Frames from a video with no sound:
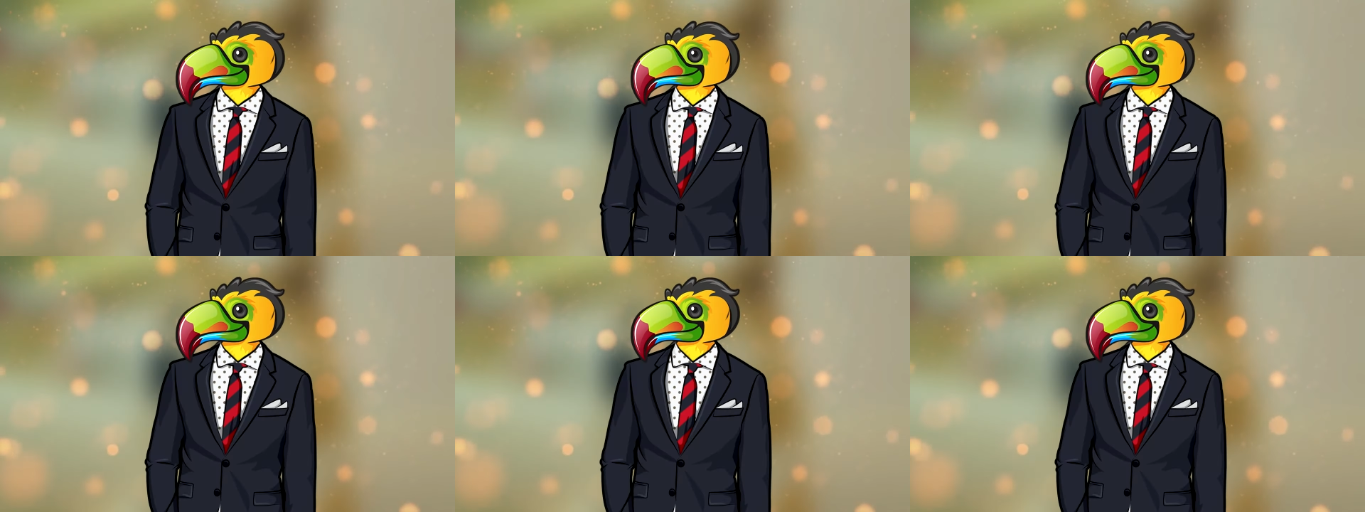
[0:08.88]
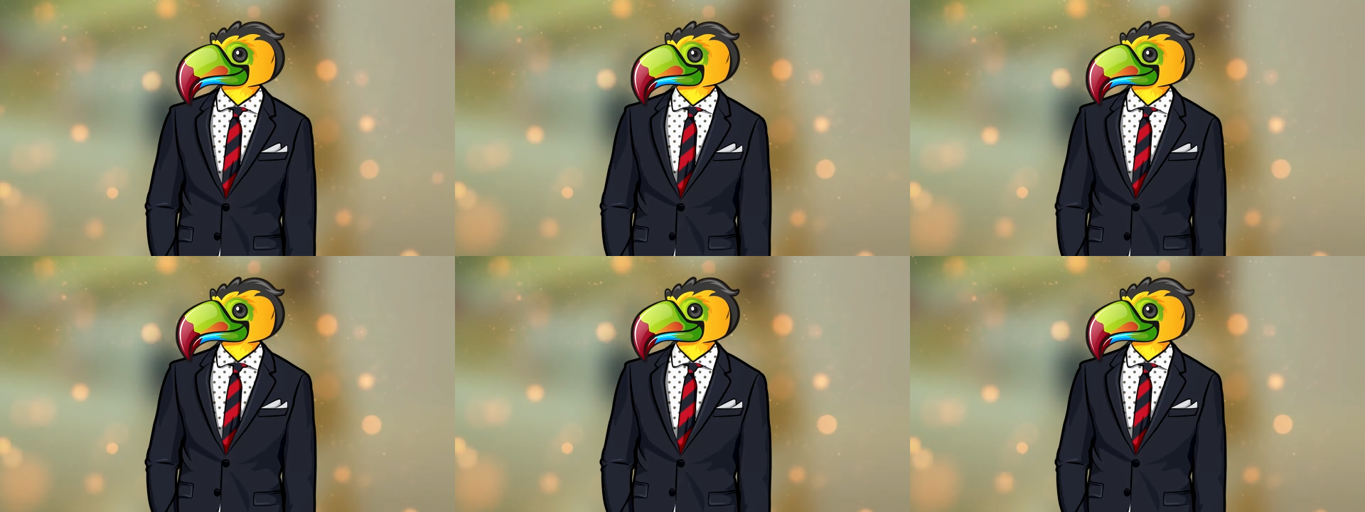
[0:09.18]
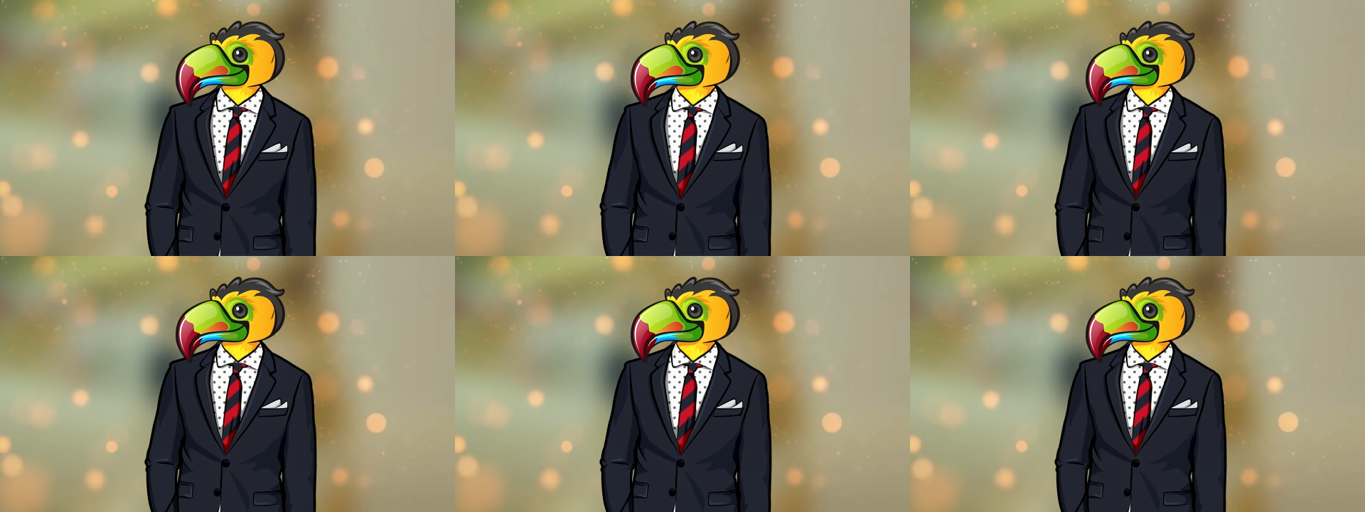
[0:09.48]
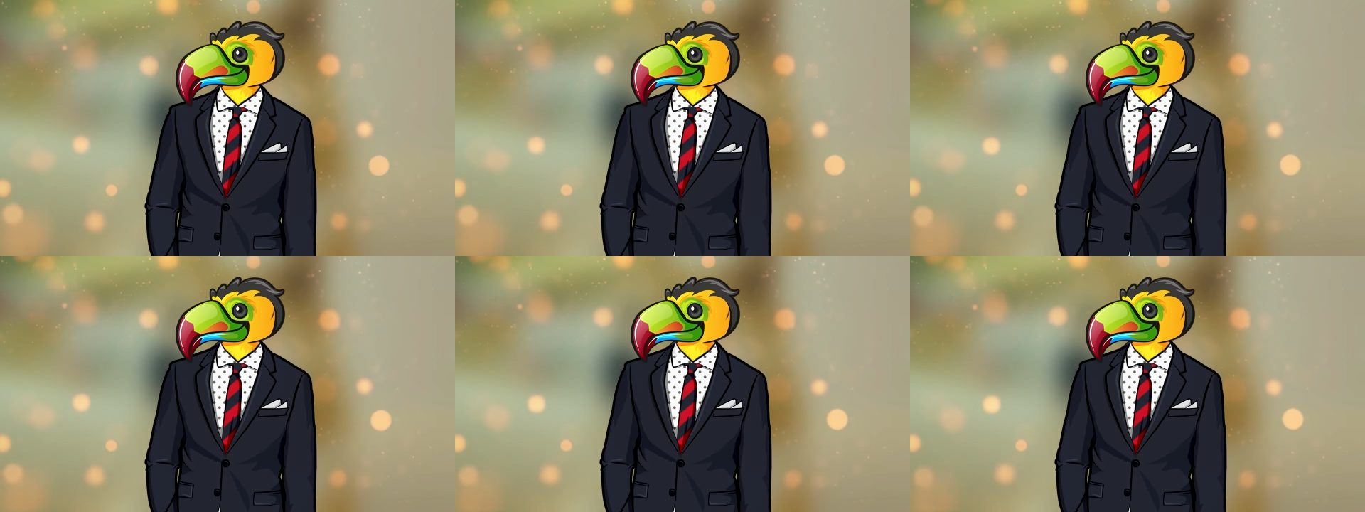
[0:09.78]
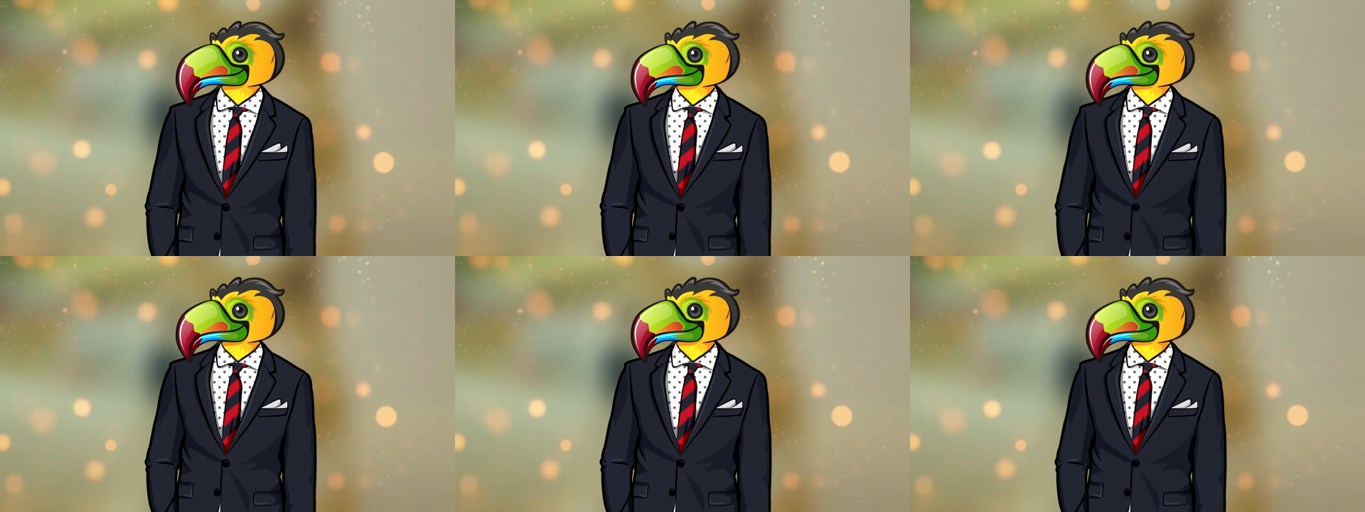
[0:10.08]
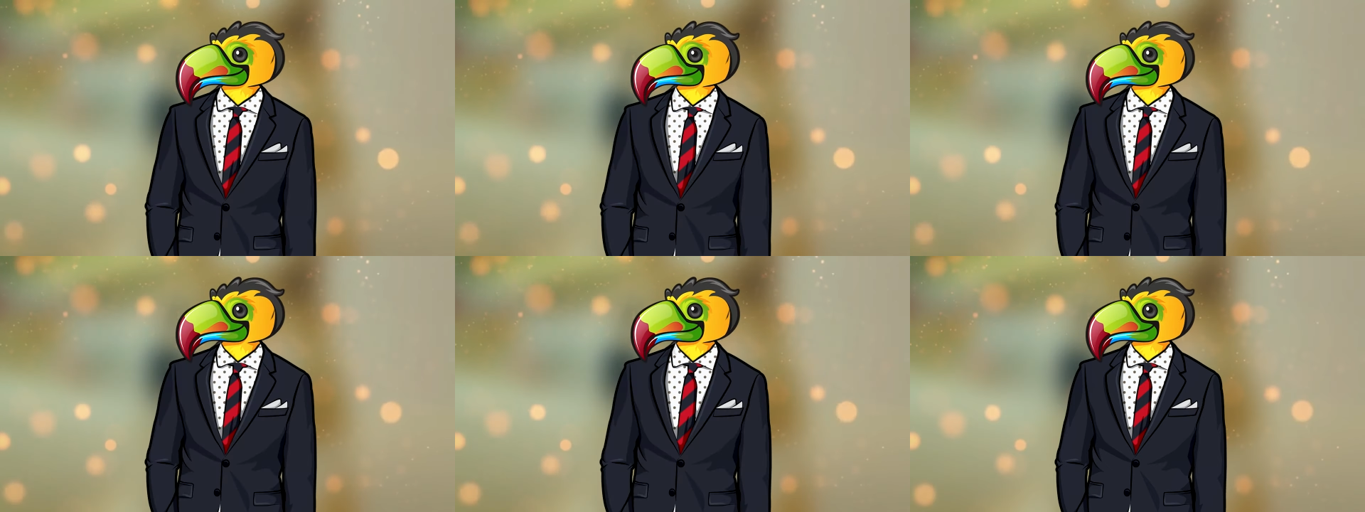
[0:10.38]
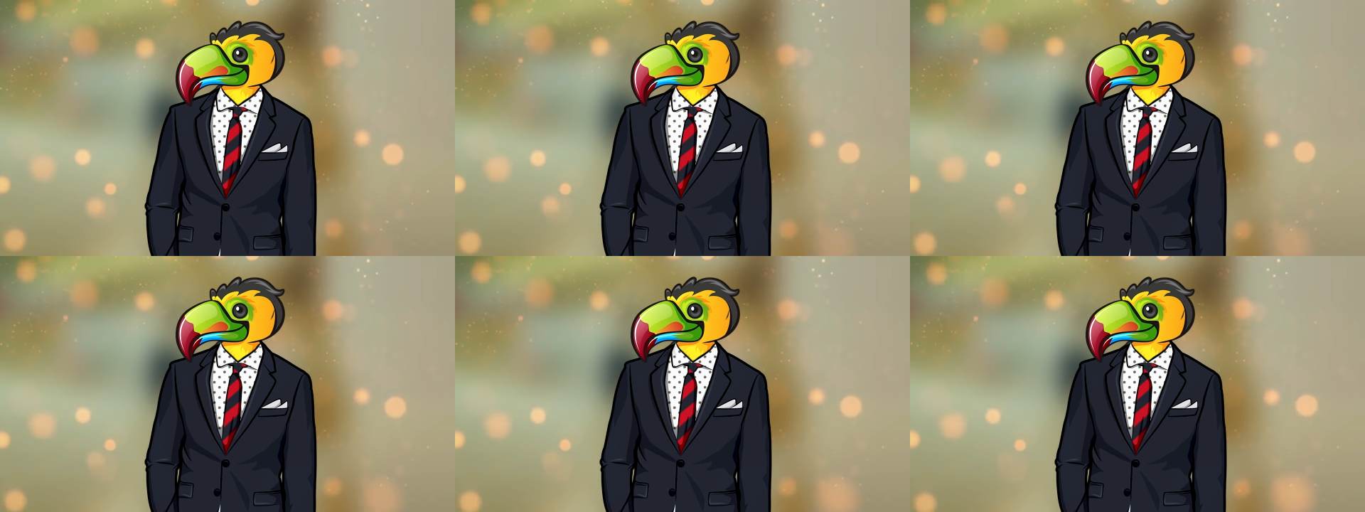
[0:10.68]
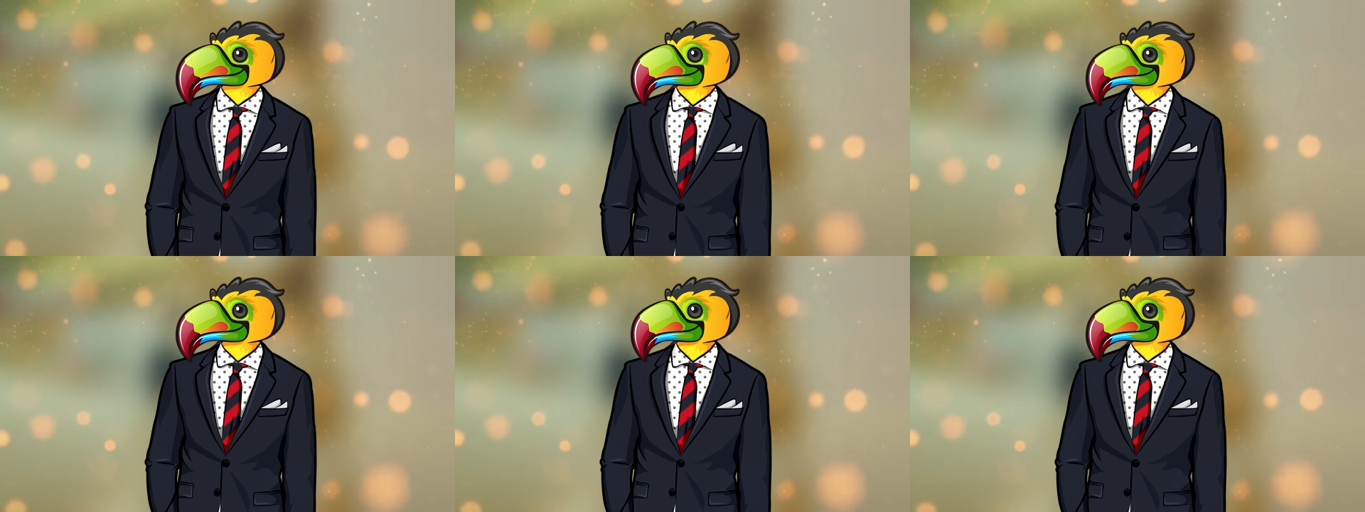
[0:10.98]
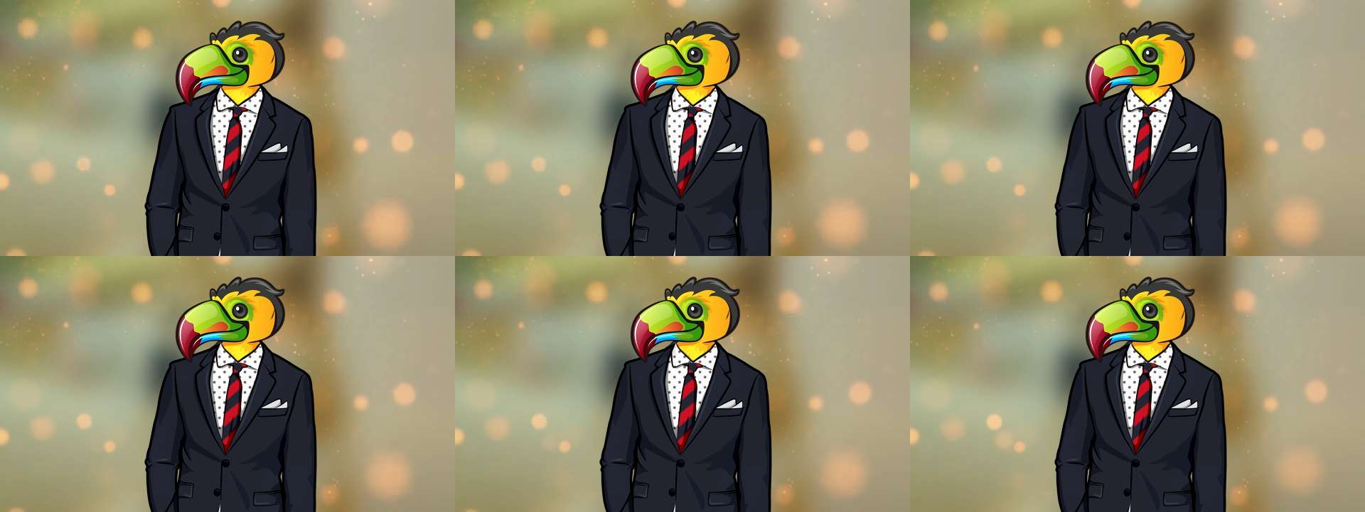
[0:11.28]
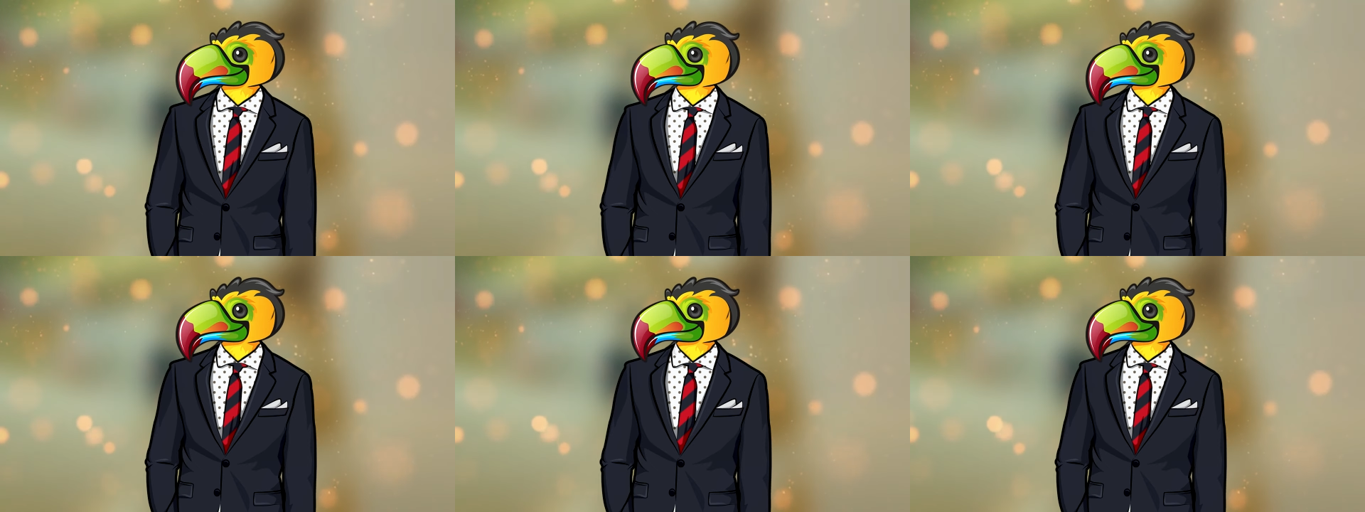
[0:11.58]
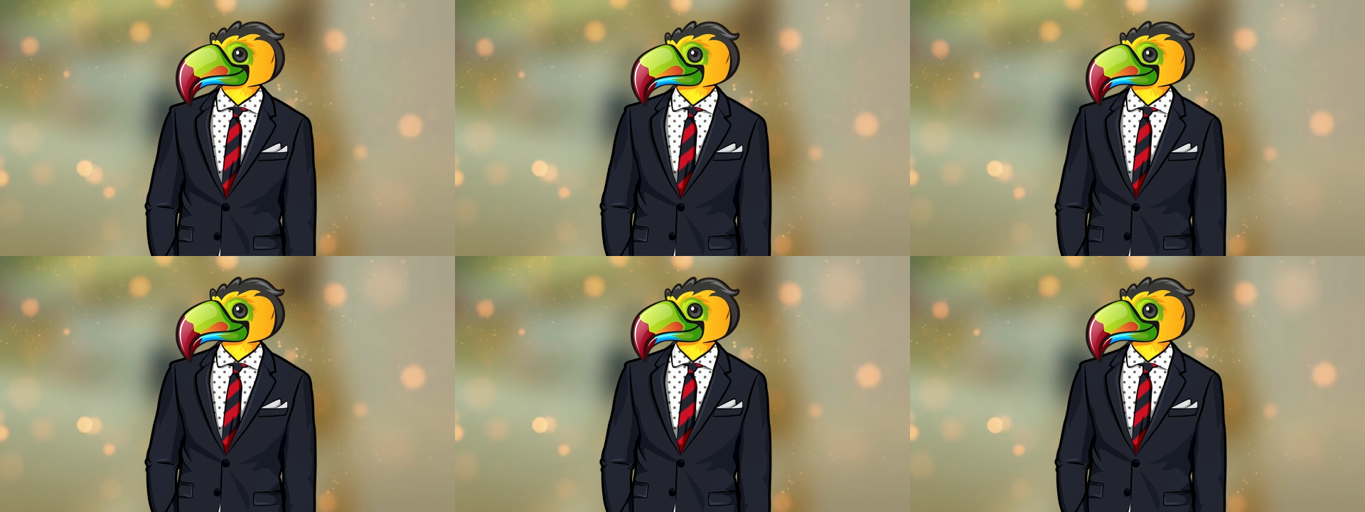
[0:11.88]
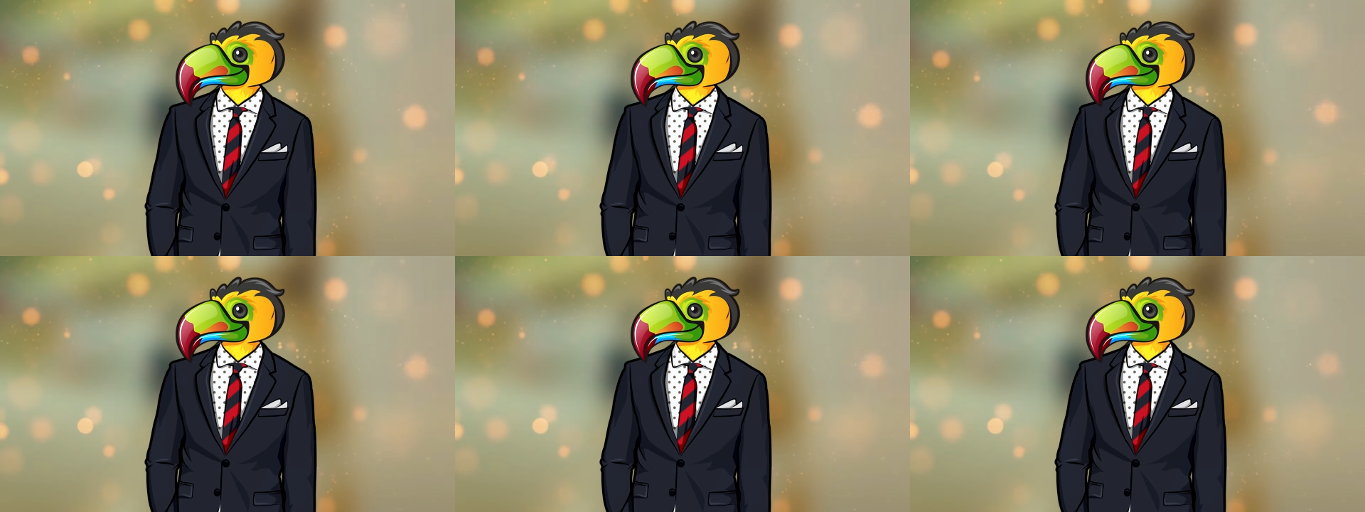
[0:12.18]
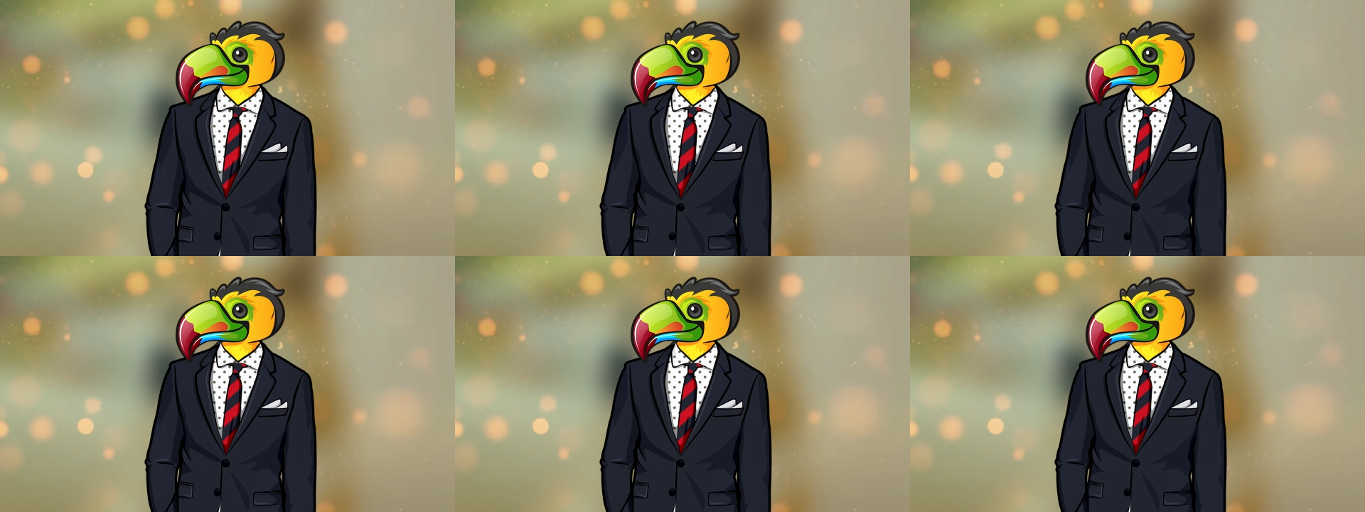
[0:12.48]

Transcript: Nobody's mouth can be seen.